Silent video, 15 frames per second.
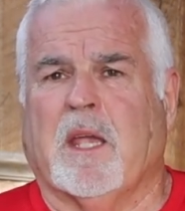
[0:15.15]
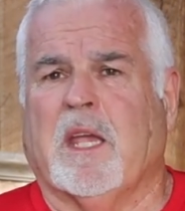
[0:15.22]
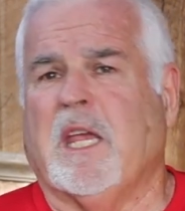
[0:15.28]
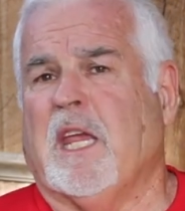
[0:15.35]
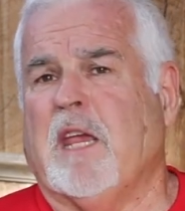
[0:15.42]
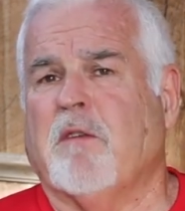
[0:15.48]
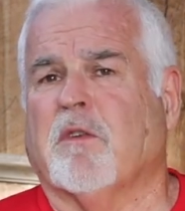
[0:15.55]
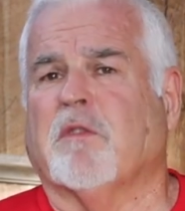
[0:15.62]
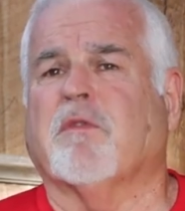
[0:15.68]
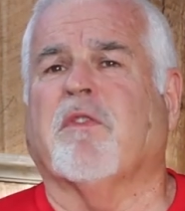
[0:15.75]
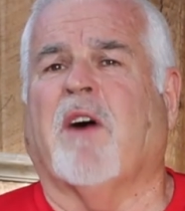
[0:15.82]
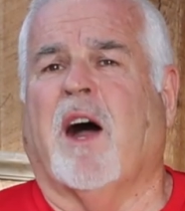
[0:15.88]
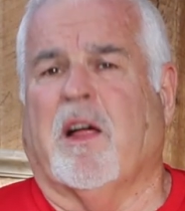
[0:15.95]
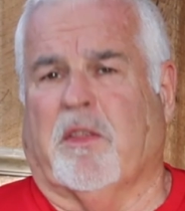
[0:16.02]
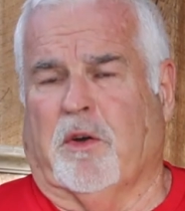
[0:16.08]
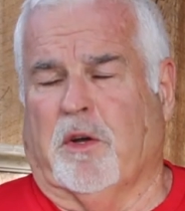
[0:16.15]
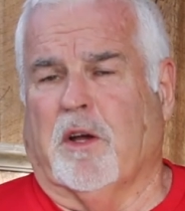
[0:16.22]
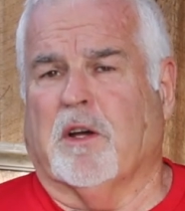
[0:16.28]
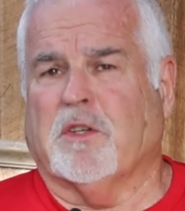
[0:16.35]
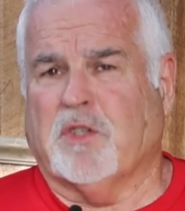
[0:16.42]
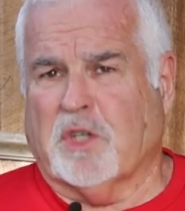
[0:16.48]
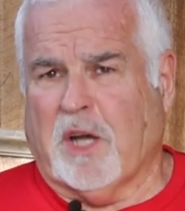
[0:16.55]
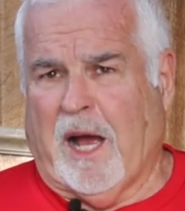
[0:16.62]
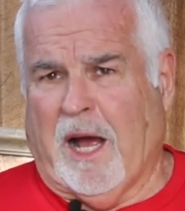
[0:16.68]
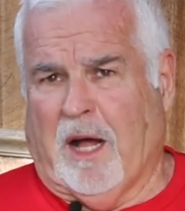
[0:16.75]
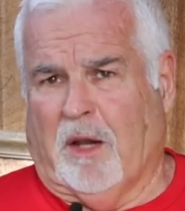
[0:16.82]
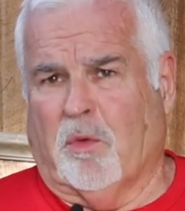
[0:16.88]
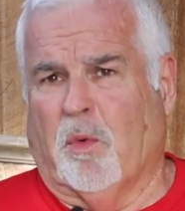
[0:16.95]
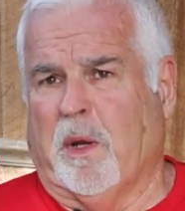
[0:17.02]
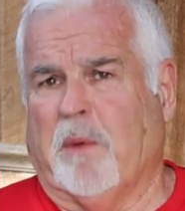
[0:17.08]
He even fathered a
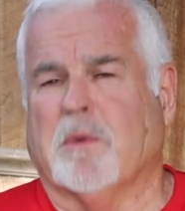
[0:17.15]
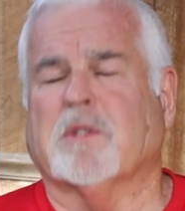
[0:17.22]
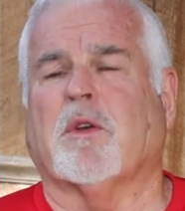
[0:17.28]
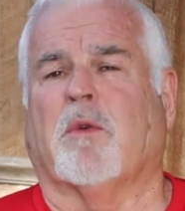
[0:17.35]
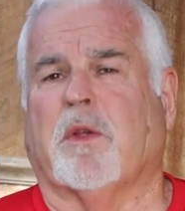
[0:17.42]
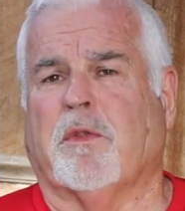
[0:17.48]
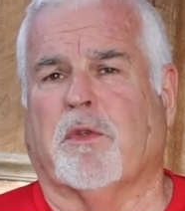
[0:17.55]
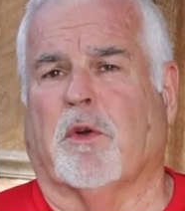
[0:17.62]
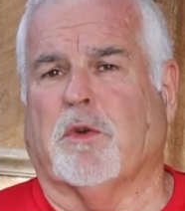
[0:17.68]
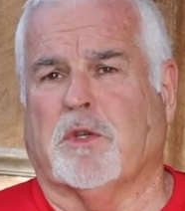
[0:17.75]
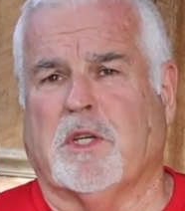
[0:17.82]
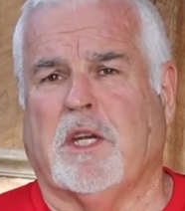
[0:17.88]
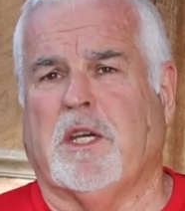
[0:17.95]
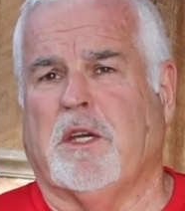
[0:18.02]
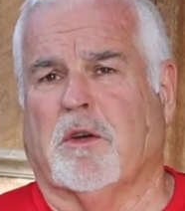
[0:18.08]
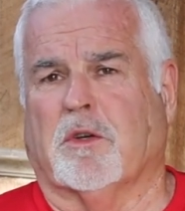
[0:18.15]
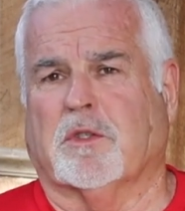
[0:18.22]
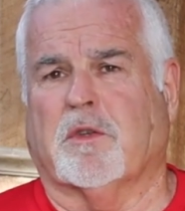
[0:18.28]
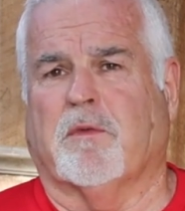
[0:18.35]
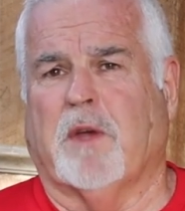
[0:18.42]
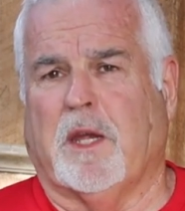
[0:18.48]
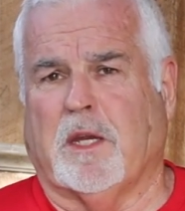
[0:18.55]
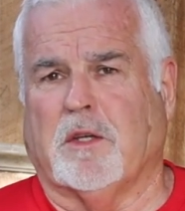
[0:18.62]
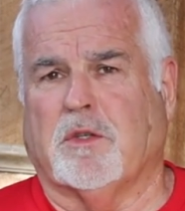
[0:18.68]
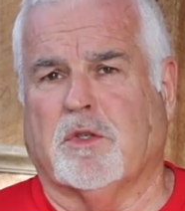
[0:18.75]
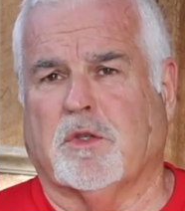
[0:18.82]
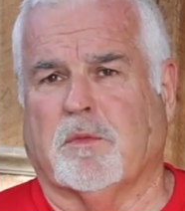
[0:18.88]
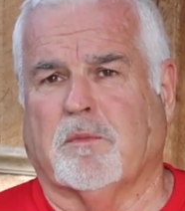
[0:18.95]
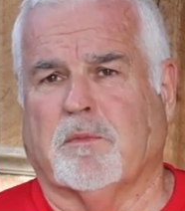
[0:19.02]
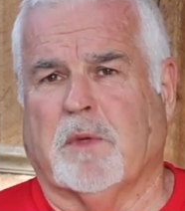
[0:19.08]
child when he was only 13 years of
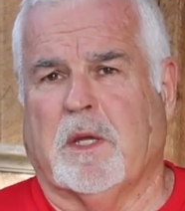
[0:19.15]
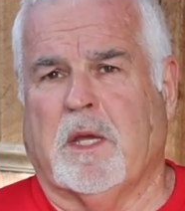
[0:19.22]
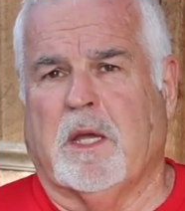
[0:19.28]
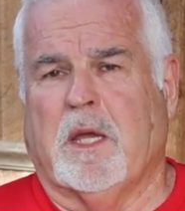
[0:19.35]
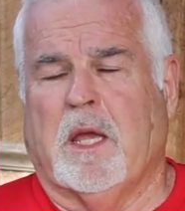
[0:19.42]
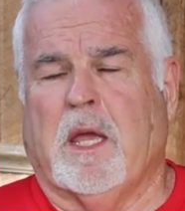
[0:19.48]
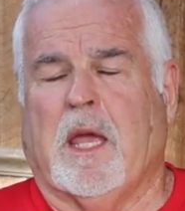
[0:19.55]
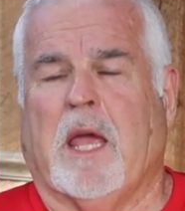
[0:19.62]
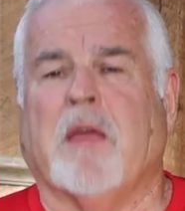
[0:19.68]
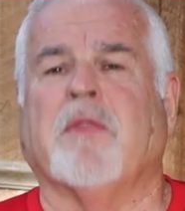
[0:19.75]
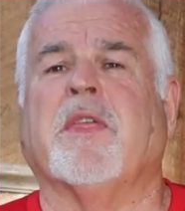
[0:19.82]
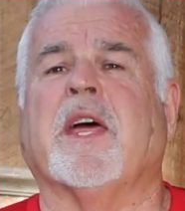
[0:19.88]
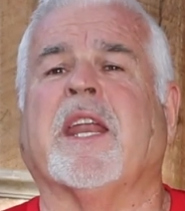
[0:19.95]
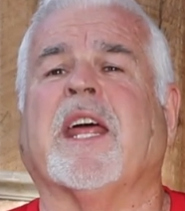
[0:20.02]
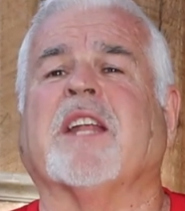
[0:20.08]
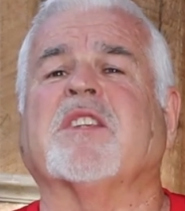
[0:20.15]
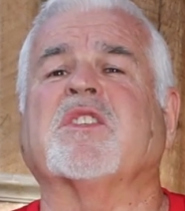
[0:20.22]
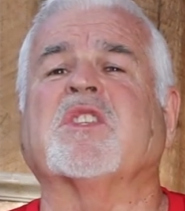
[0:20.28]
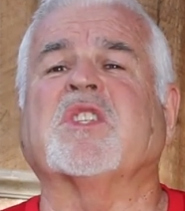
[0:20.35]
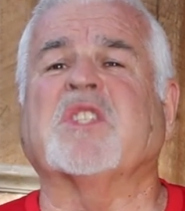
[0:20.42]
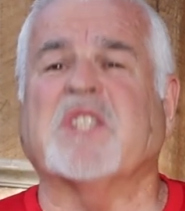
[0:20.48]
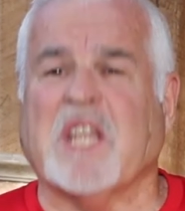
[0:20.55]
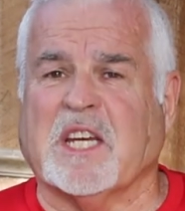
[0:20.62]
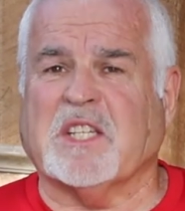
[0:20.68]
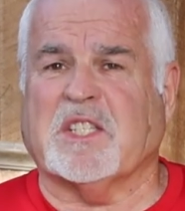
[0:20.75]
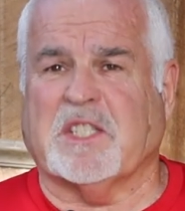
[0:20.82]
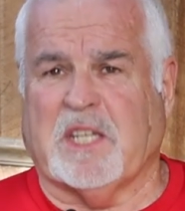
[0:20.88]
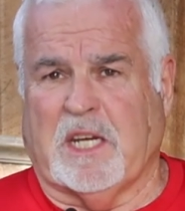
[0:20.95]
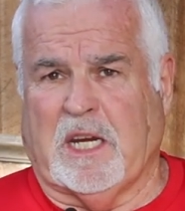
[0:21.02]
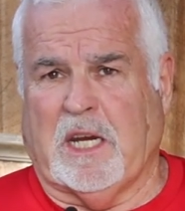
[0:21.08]
age. And then at
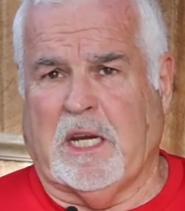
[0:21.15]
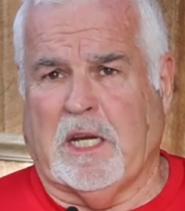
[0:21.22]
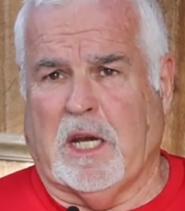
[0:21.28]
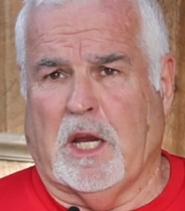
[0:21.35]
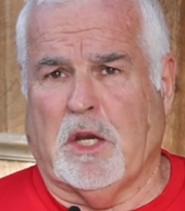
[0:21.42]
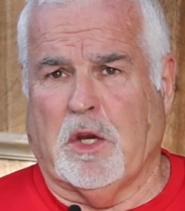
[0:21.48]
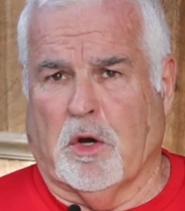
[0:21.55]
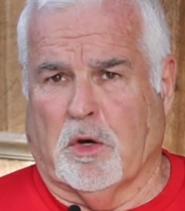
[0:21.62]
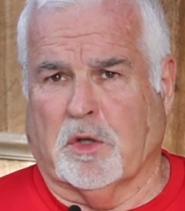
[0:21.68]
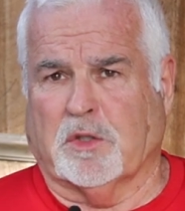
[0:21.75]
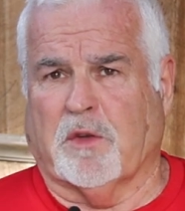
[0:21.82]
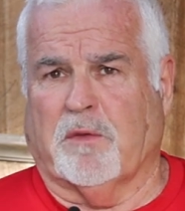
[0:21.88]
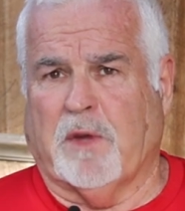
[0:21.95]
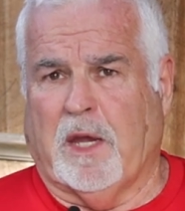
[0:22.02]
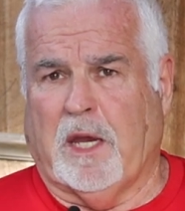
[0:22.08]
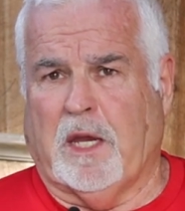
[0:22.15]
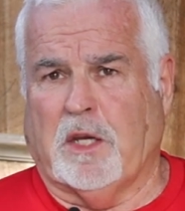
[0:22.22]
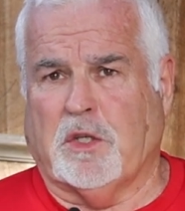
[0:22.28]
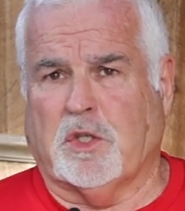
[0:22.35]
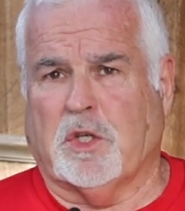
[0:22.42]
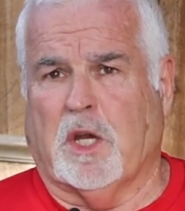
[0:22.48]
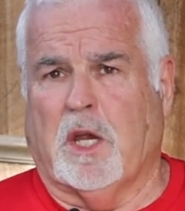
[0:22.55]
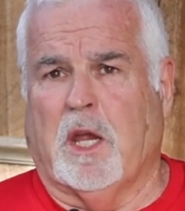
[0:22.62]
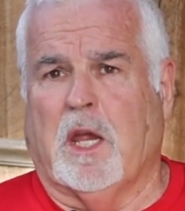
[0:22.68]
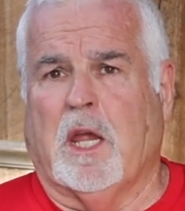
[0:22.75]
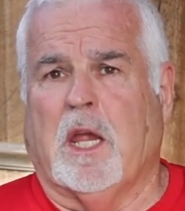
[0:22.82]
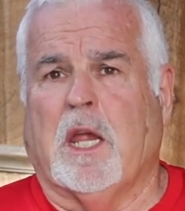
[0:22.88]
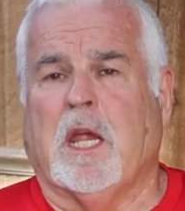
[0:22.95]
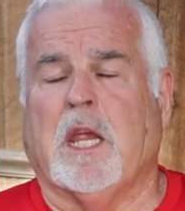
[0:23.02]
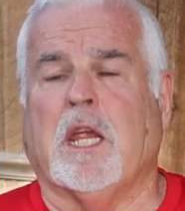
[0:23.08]
16 years of age,
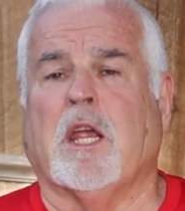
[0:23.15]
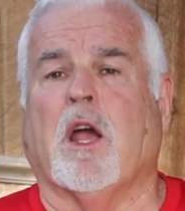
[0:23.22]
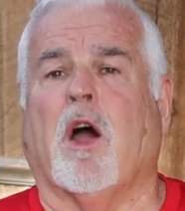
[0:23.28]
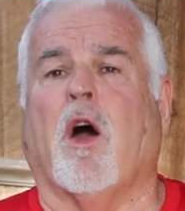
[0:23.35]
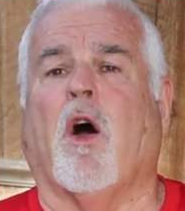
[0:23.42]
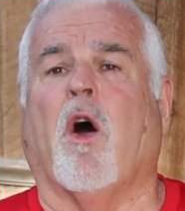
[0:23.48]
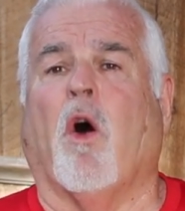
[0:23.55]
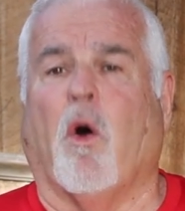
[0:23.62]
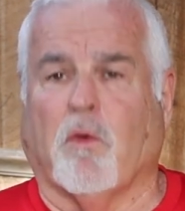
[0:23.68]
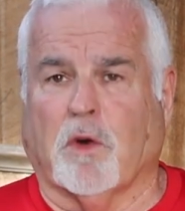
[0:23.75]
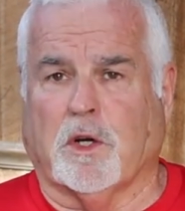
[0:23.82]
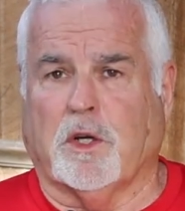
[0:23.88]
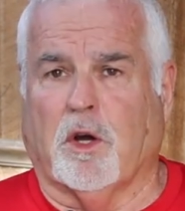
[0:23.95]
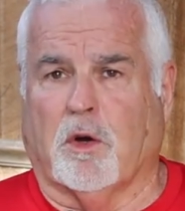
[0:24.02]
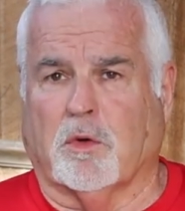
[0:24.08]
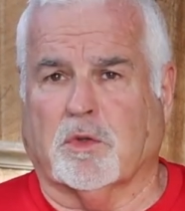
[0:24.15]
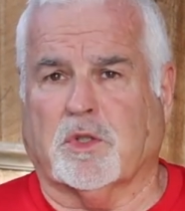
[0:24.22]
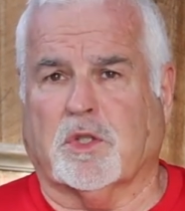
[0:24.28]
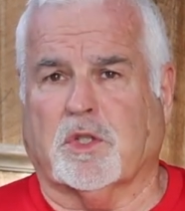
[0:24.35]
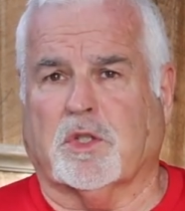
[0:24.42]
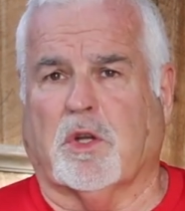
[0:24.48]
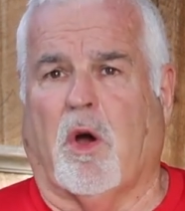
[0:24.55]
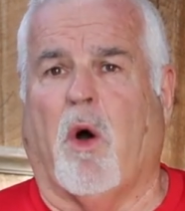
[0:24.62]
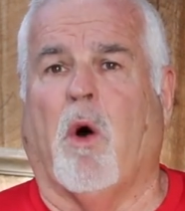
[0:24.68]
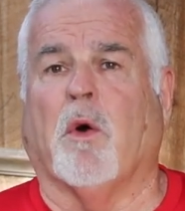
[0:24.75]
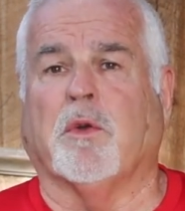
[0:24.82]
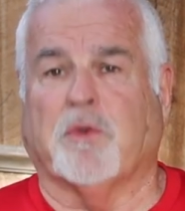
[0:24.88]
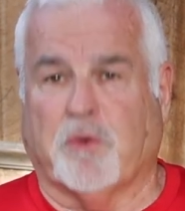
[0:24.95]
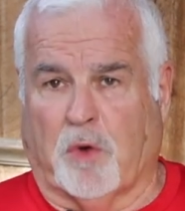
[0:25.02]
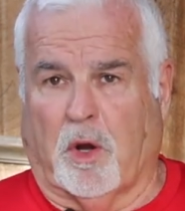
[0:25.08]
he overdosed
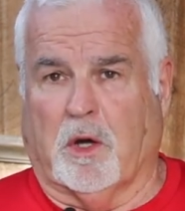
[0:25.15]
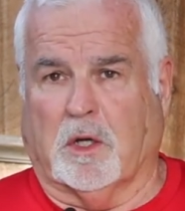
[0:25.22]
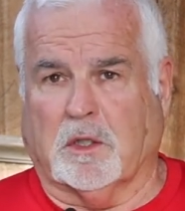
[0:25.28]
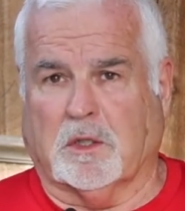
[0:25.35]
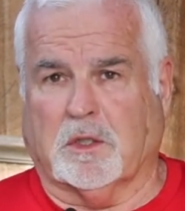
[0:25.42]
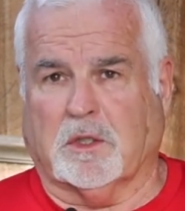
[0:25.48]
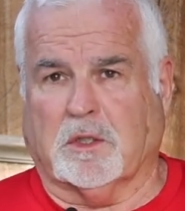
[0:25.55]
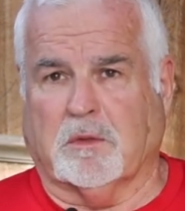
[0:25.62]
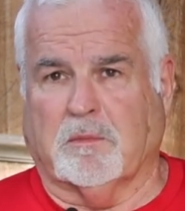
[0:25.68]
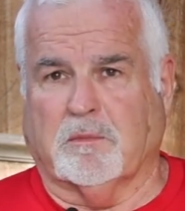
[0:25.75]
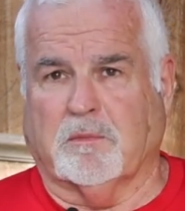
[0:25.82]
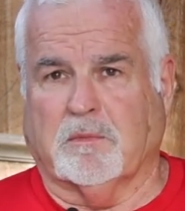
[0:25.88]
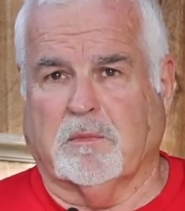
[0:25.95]
on drugs.